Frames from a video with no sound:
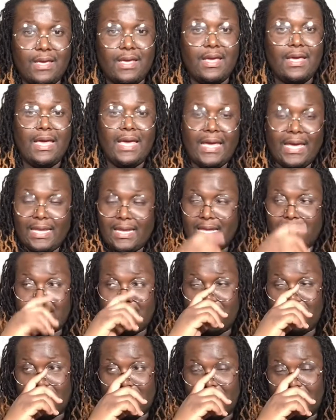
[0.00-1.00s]
And I
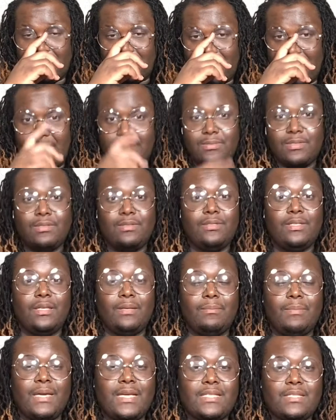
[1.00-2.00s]
think that is absolutely
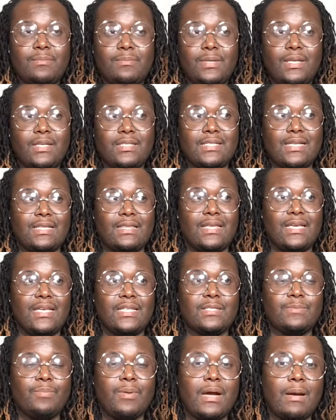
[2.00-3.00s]
amazing because I think
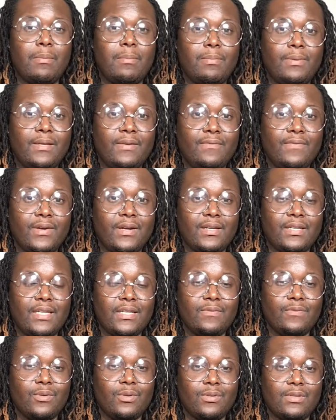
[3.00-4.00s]
it's probably a very
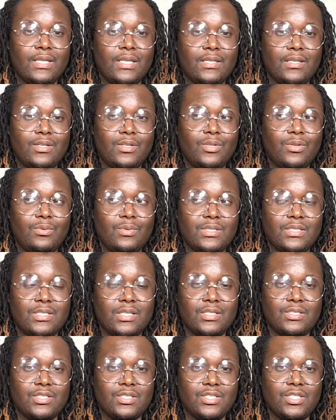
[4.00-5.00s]
difficult thing to do in
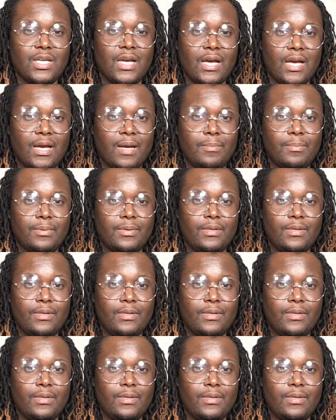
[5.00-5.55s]
such a job.